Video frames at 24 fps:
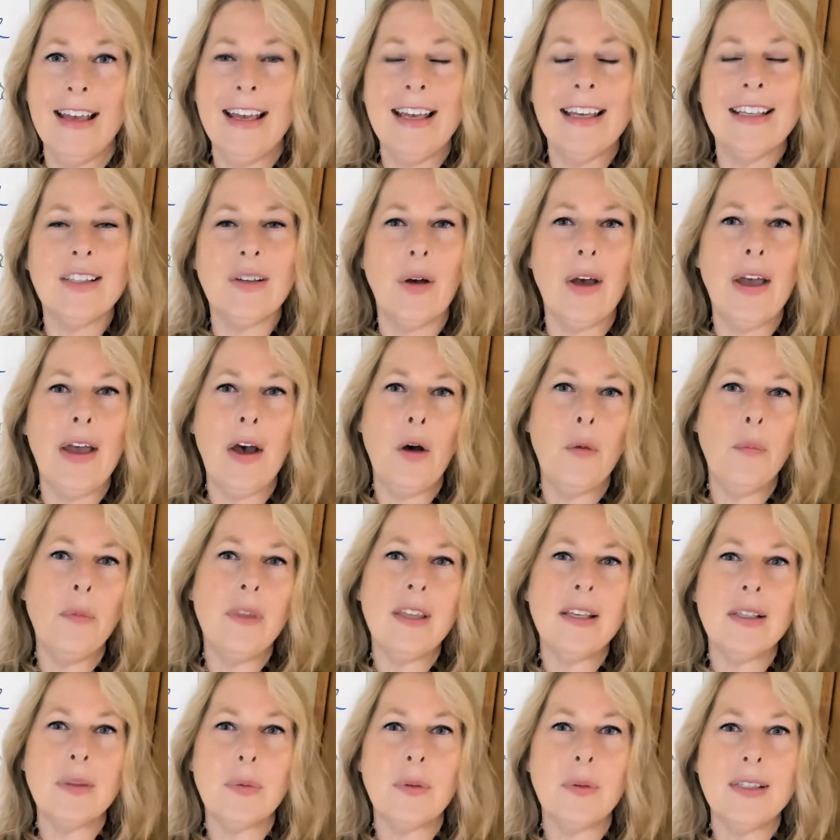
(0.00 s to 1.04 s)
So I hope
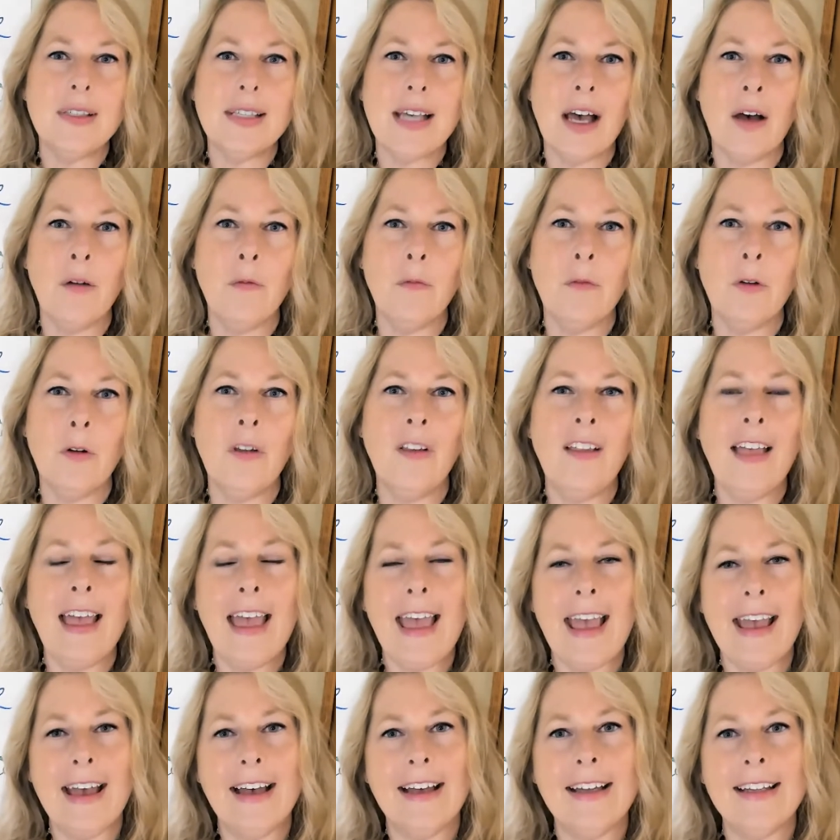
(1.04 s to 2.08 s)
this was helpful,
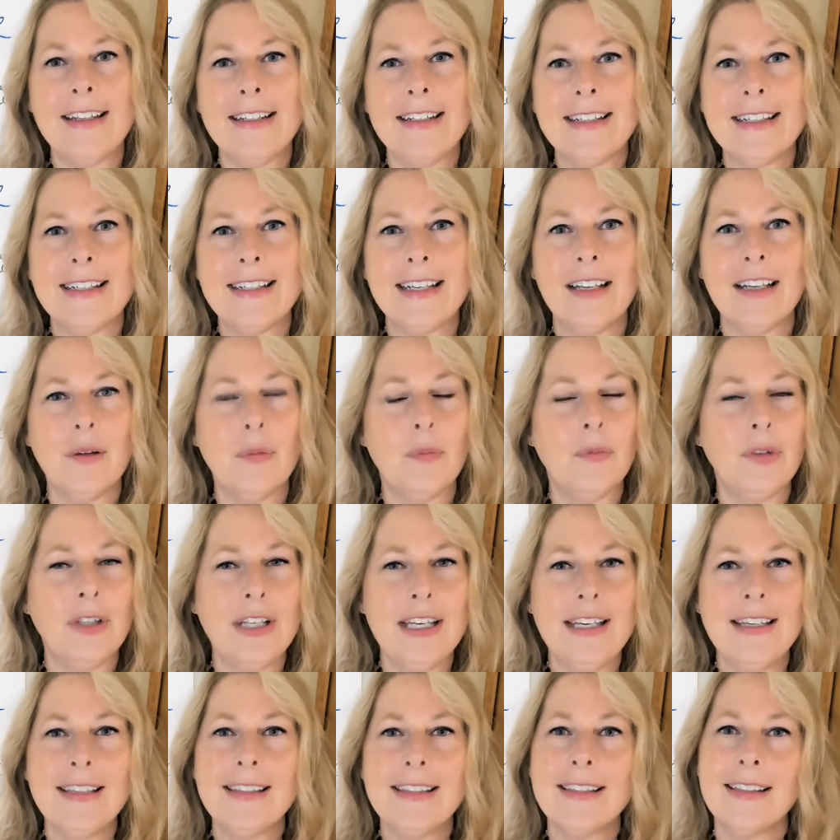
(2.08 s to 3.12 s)
and
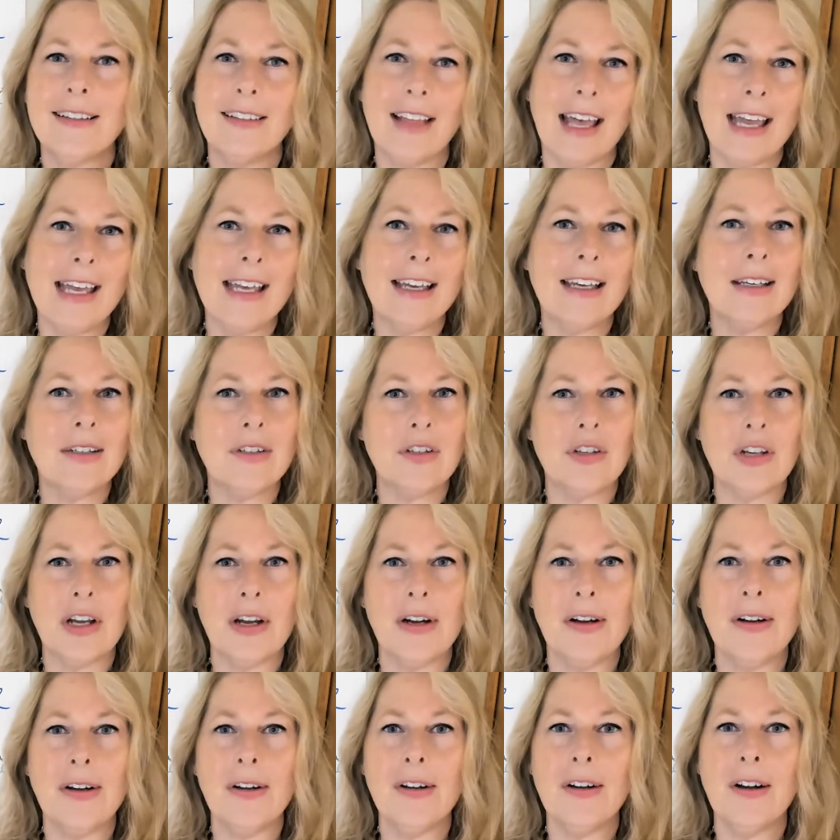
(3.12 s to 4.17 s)
please like,
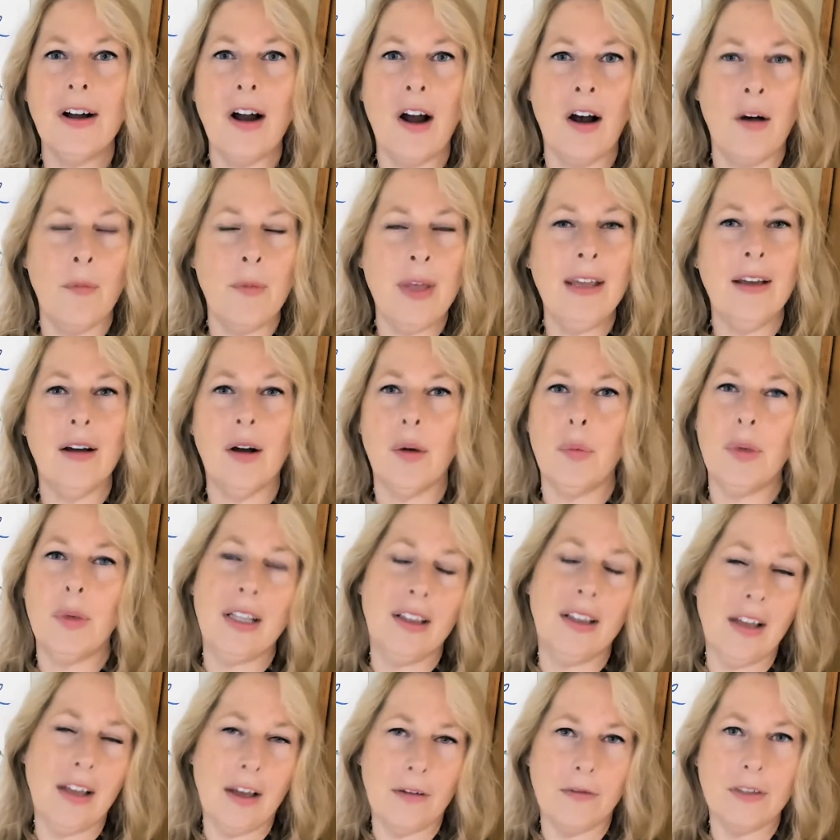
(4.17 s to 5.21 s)
share, comment. I would
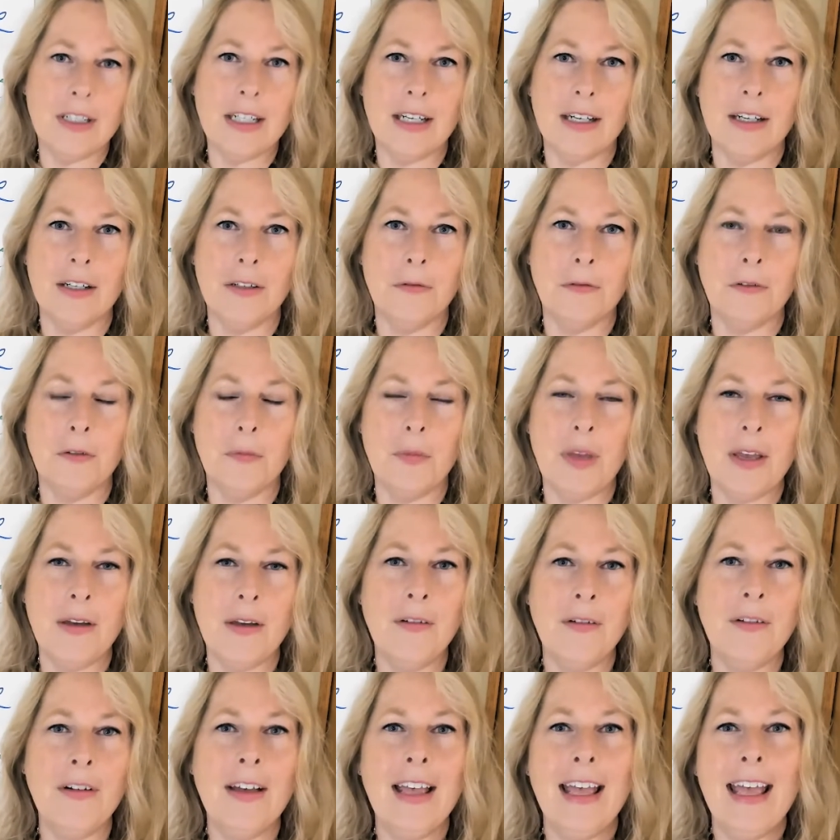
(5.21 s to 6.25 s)
love to hear from
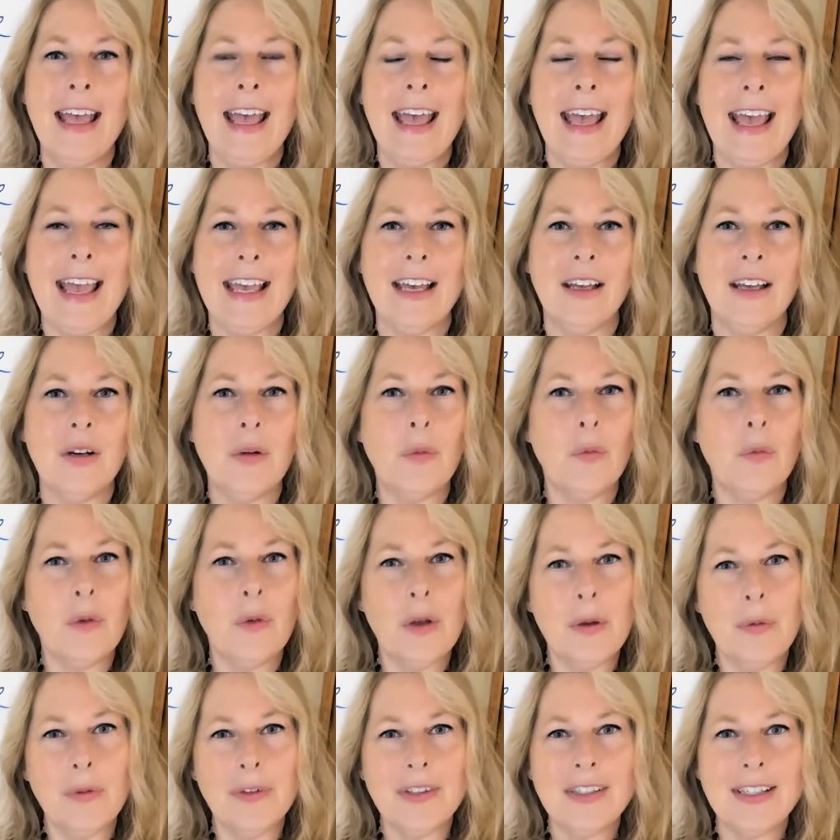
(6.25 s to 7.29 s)
you, and we
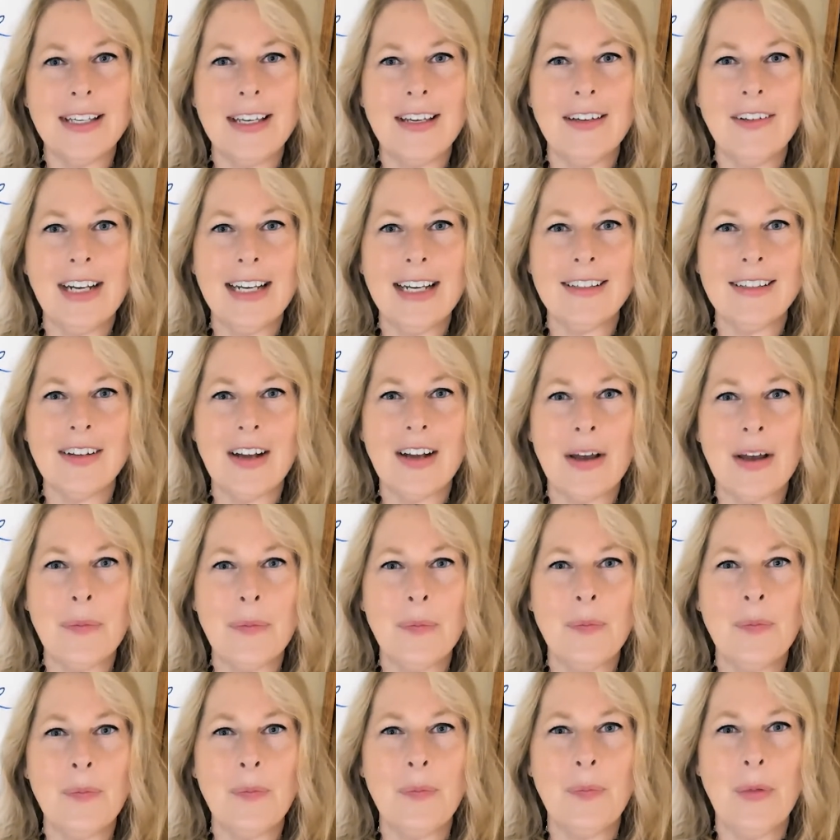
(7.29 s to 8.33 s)
will see you next time.
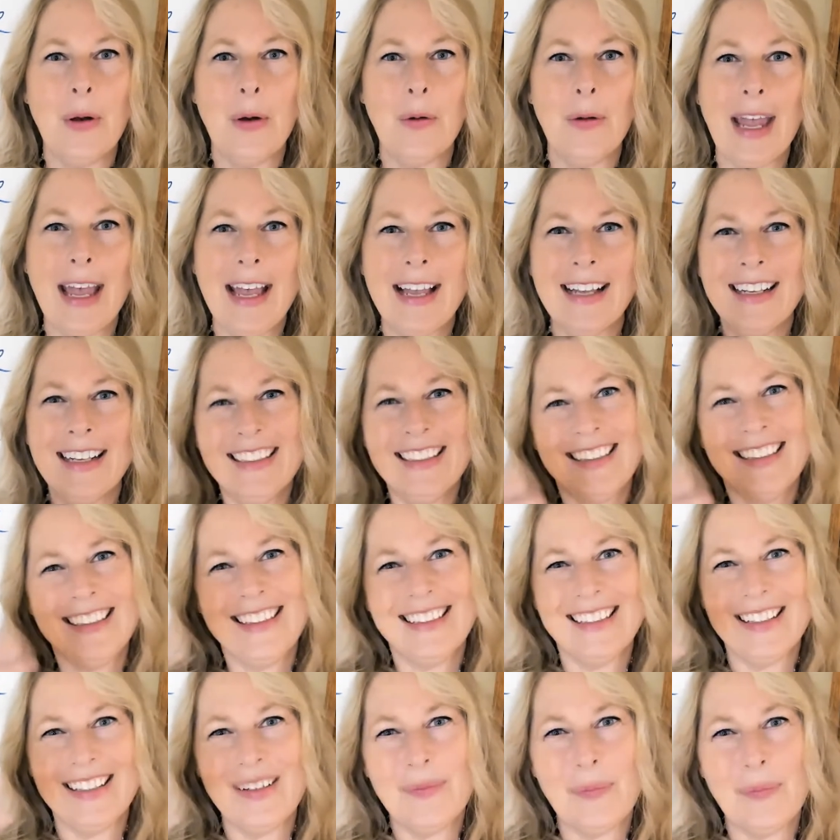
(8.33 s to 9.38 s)
Okay,
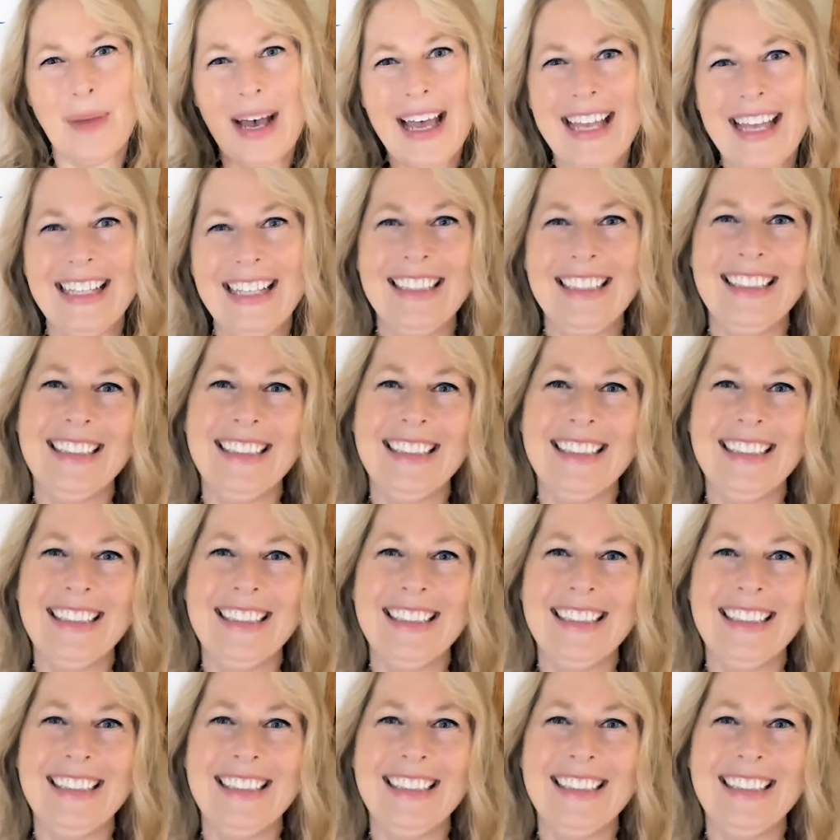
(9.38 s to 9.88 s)
bye.